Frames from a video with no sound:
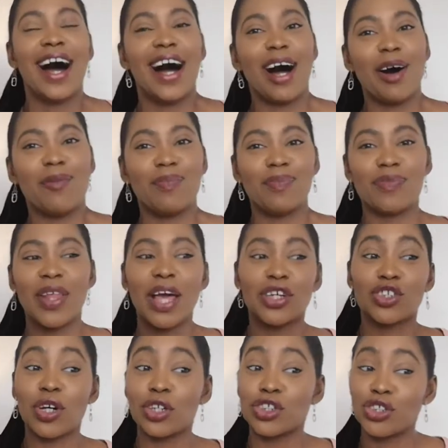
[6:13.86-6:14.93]
Um,
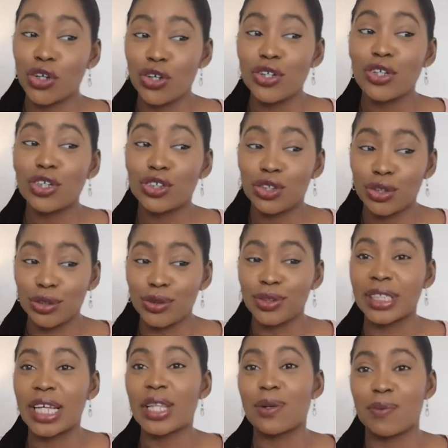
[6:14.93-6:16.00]
so I'll show you the
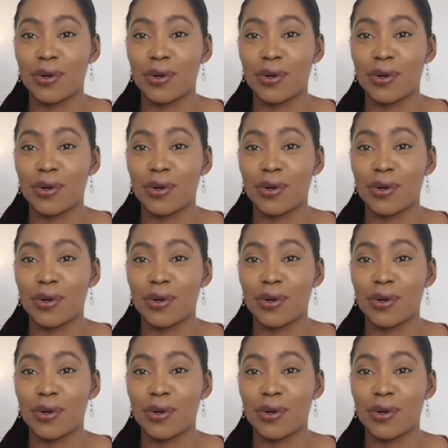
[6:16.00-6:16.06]
tools and the